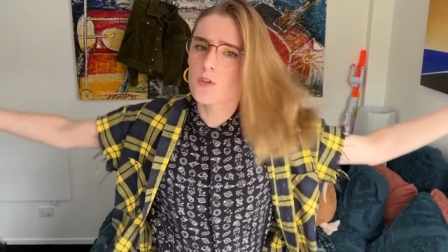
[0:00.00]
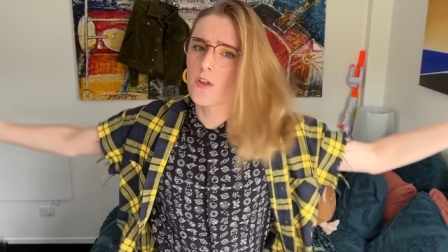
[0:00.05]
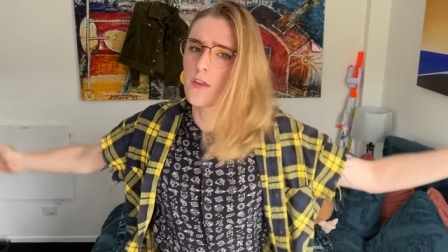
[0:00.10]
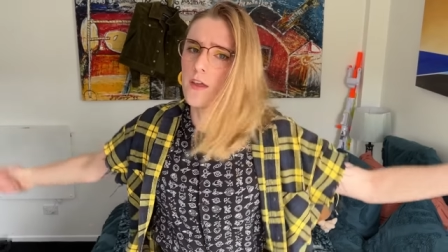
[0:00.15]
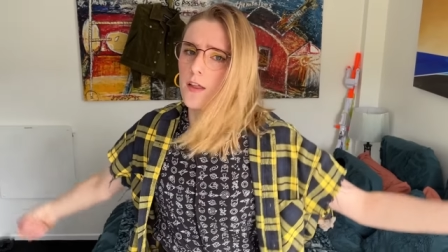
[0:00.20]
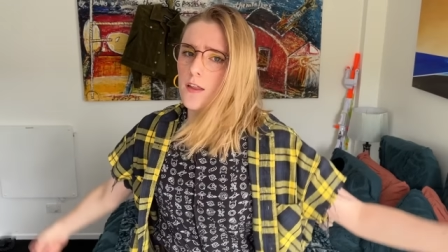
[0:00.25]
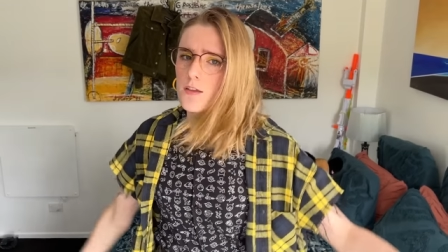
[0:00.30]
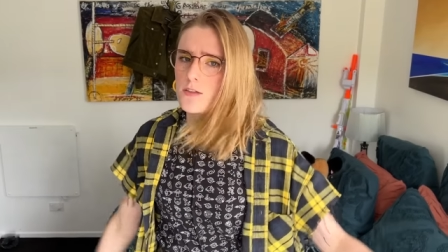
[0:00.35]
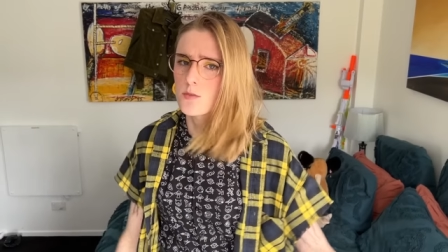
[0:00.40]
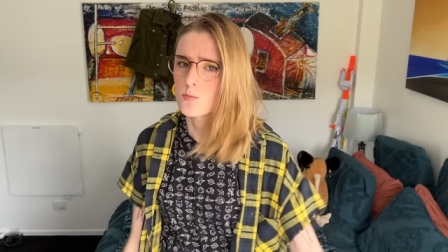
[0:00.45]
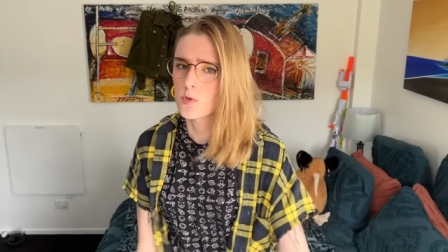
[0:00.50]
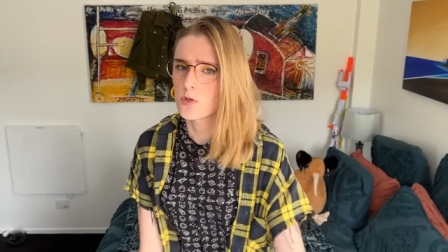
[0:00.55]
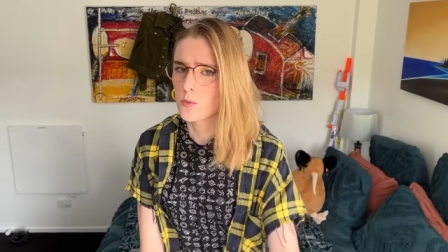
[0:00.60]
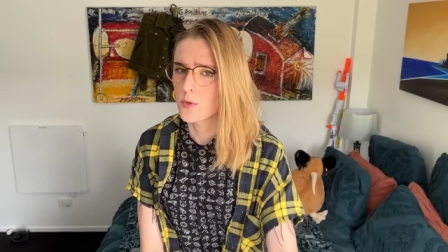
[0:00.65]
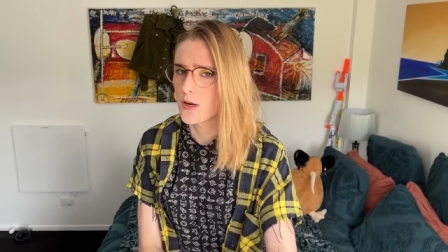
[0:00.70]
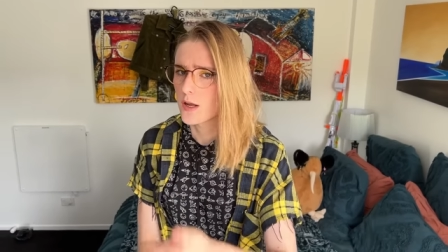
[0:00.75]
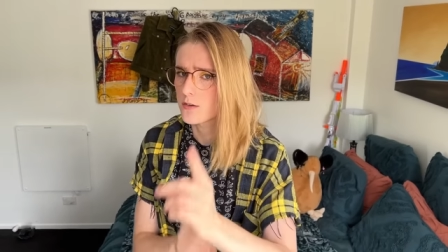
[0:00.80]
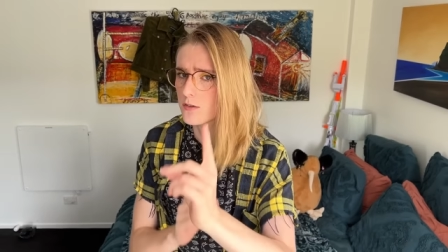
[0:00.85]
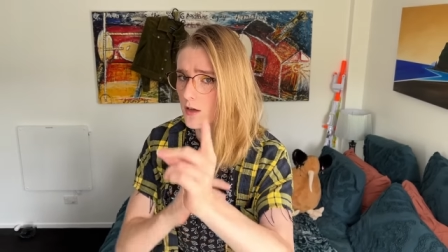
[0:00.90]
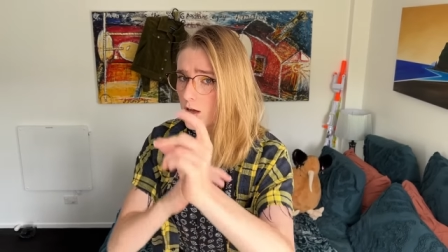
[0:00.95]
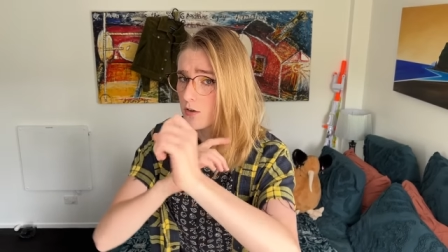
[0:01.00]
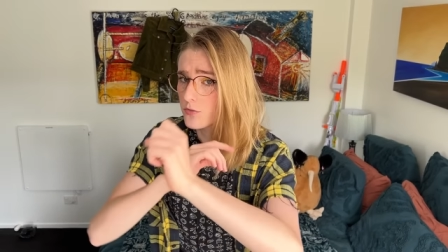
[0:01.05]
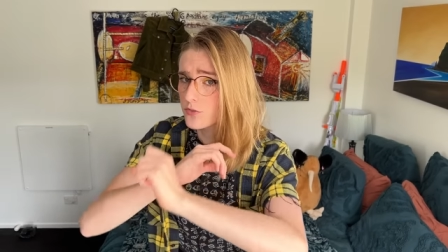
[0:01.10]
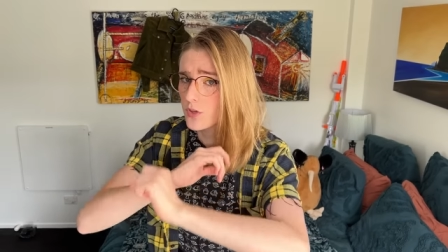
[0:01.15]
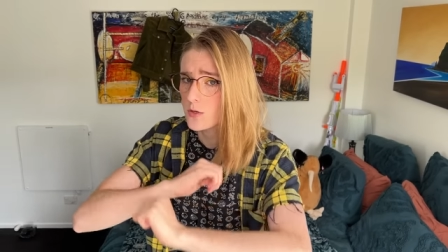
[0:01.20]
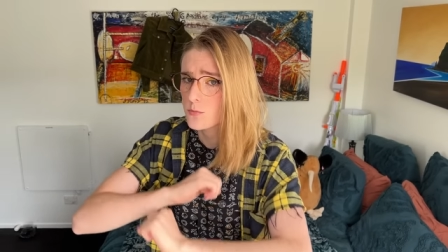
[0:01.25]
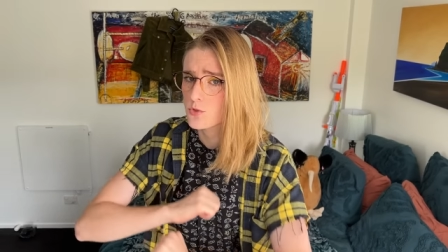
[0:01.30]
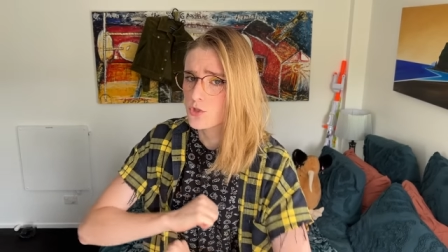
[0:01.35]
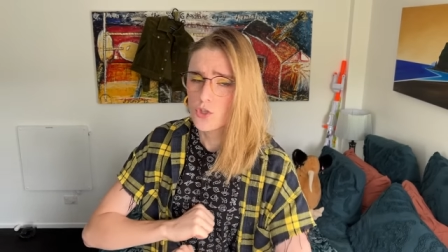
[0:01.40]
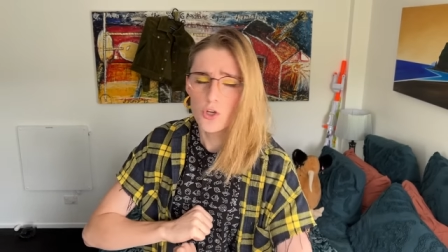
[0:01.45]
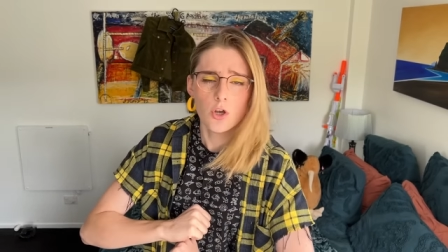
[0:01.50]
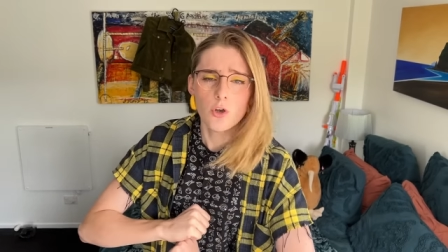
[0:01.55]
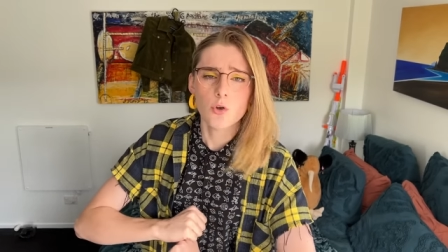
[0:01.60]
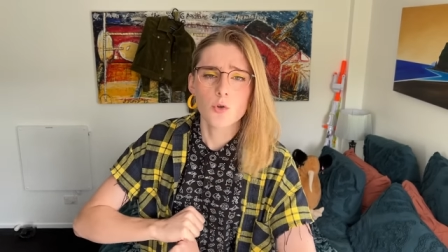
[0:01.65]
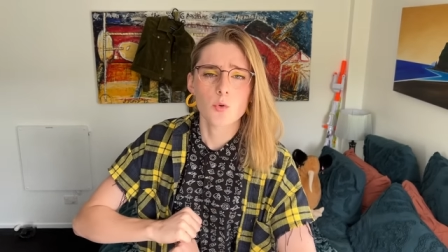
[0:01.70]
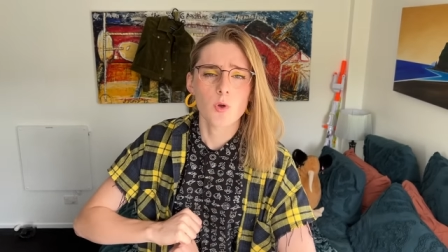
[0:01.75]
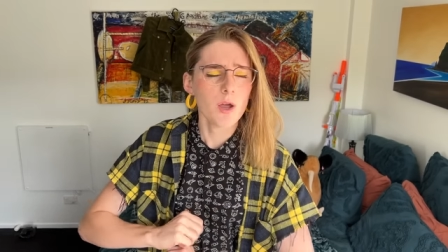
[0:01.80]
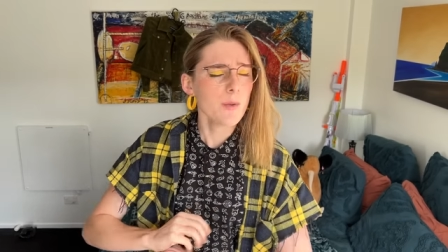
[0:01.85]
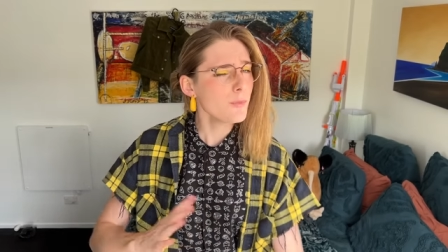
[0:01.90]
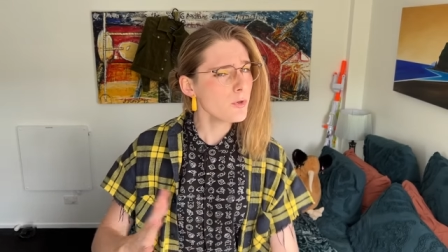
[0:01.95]
to the Alice in Wonderland Halftime
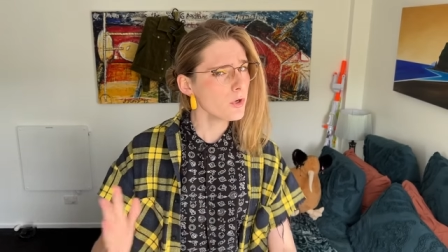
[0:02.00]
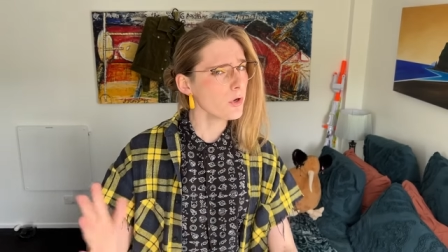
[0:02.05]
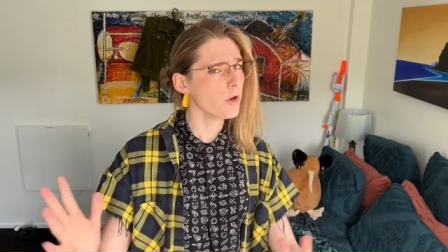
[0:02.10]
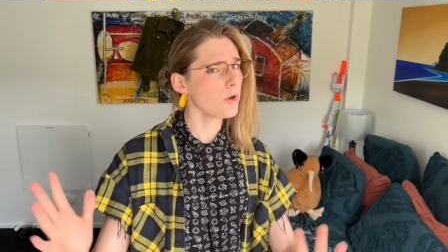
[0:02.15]
Show. I'm your